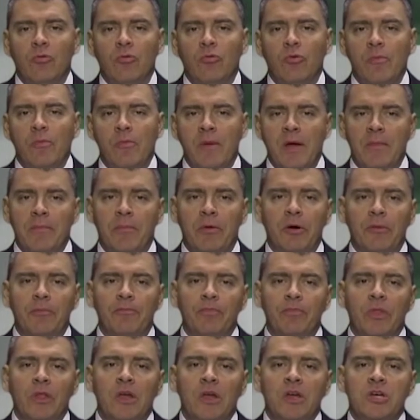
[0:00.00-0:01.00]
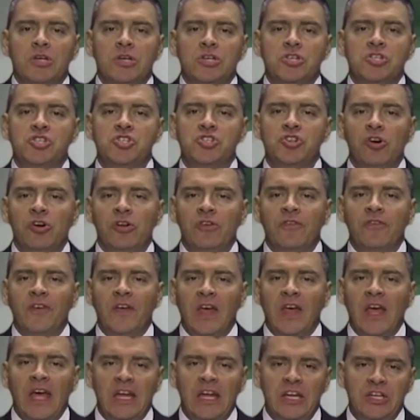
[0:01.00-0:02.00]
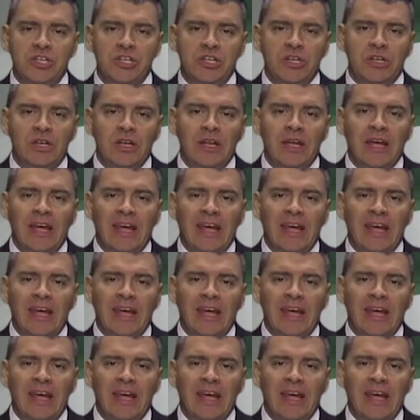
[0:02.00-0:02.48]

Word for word: Remember, certification